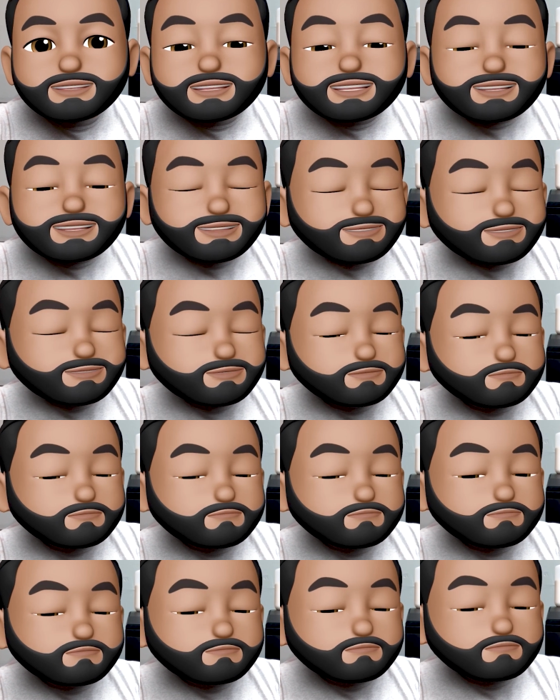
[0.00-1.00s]
Yeah,
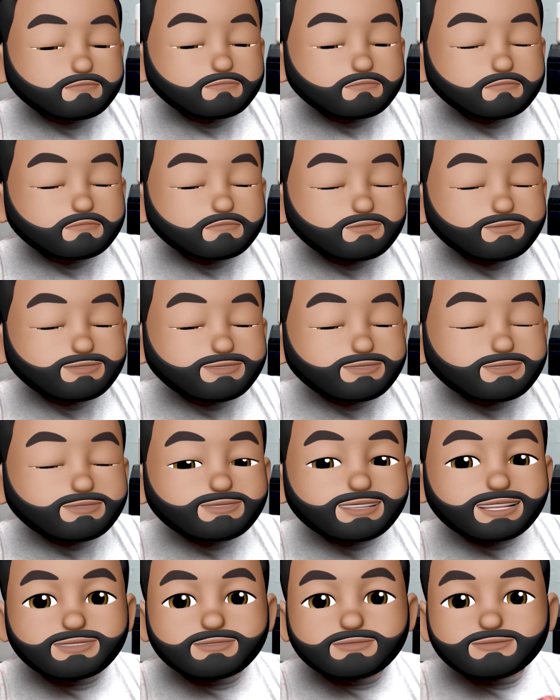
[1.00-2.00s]

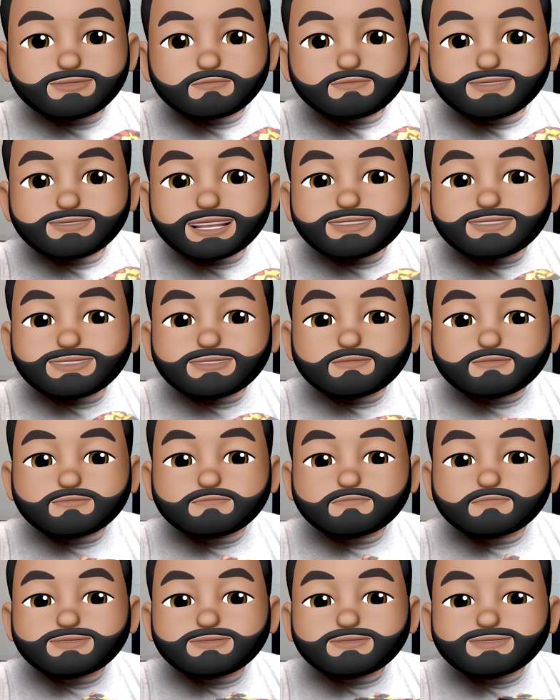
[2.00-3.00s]
I don't know if you guys ever
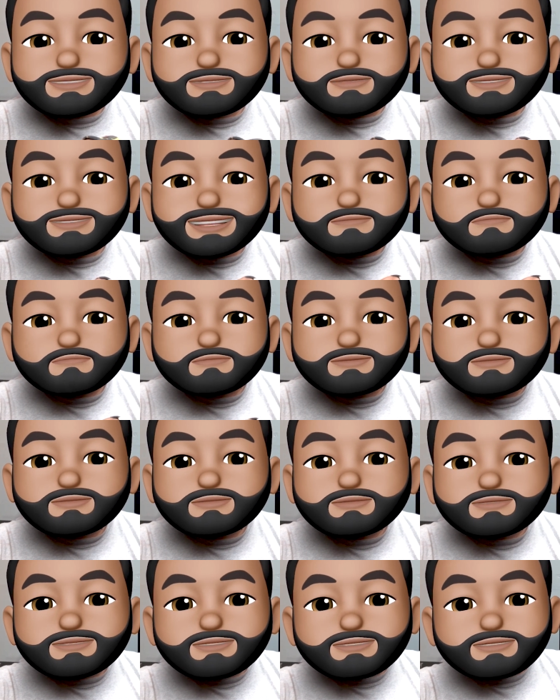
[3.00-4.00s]
felt a
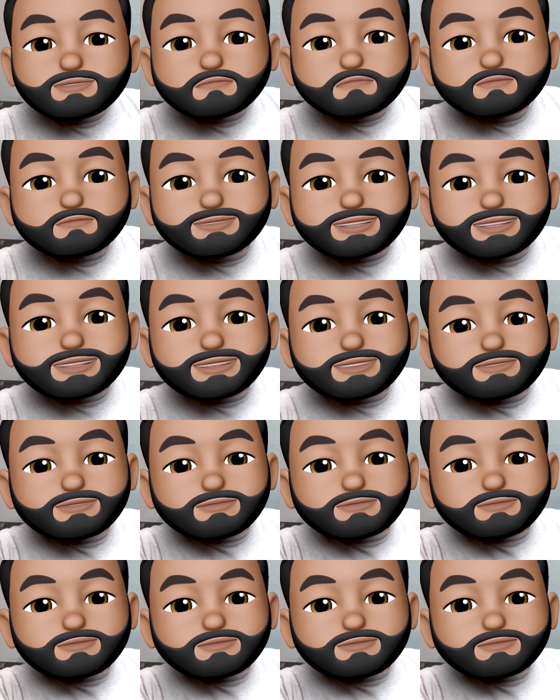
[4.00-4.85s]
transfer, but